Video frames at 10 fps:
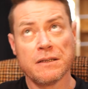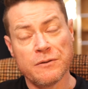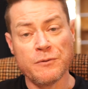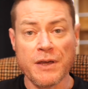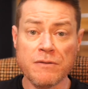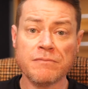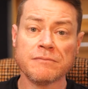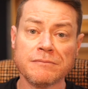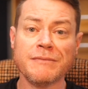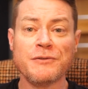Although
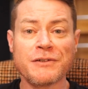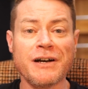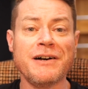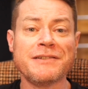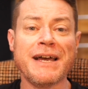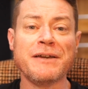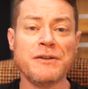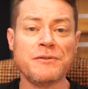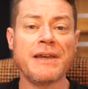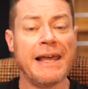most cars now
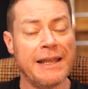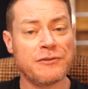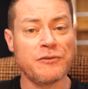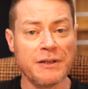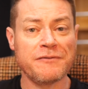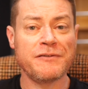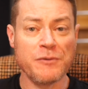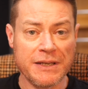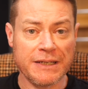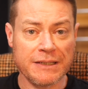use electronic fuel
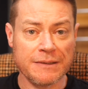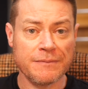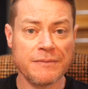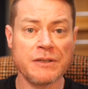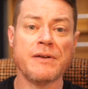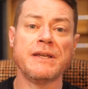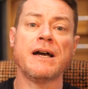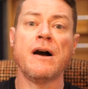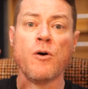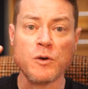injection, so only
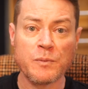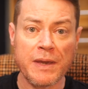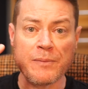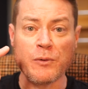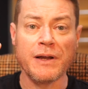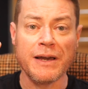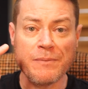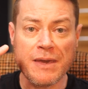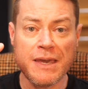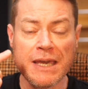old people like
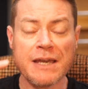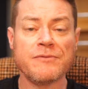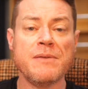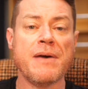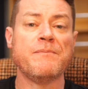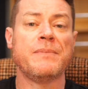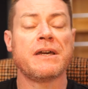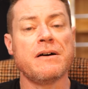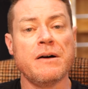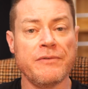me remember
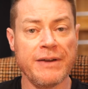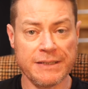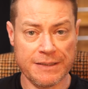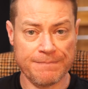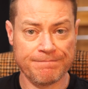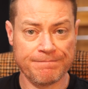carburetors.